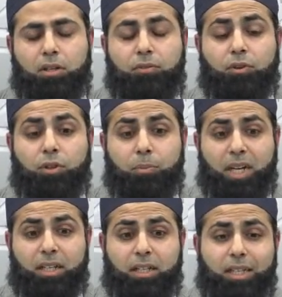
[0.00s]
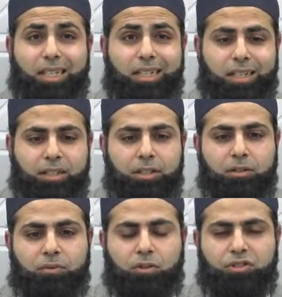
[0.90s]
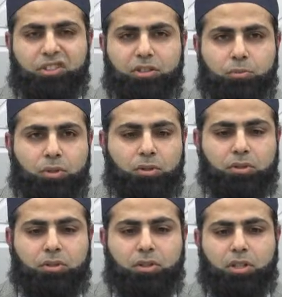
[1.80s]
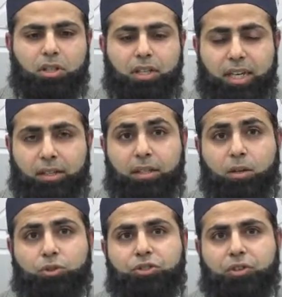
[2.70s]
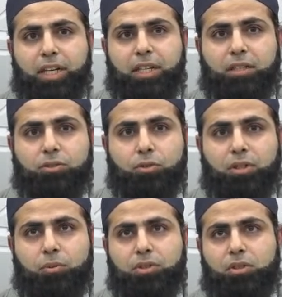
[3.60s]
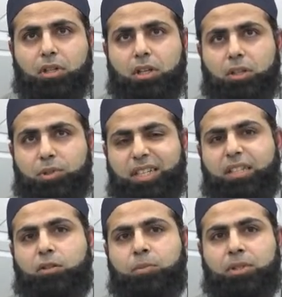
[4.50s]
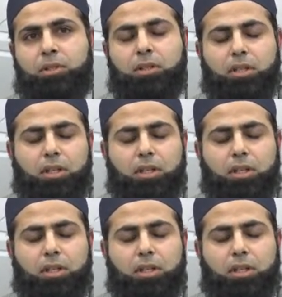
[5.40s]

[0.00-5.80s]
for the bank in India for 6 months. Again, that was training. So they were setting up a